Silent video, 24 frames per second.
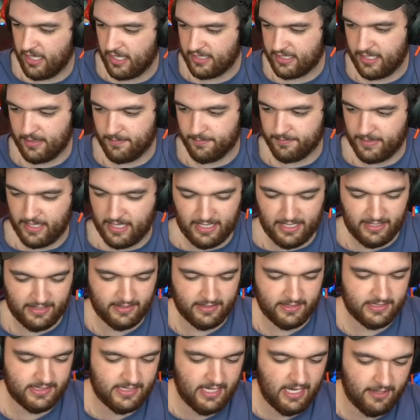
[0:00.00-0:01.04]
I keep hitting
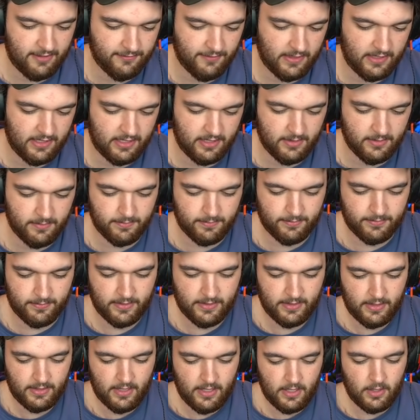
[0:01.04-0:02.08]
this knife. I need to
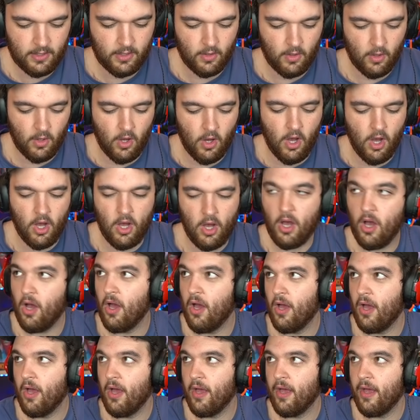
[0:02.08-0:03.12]
Oh,
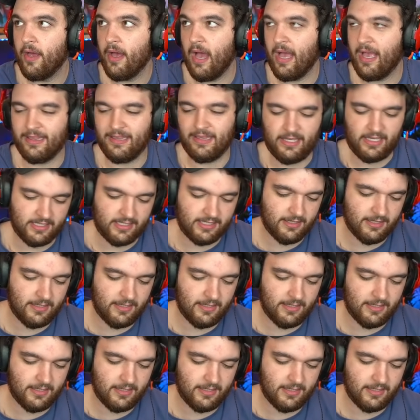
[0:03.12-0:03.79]
I leaked.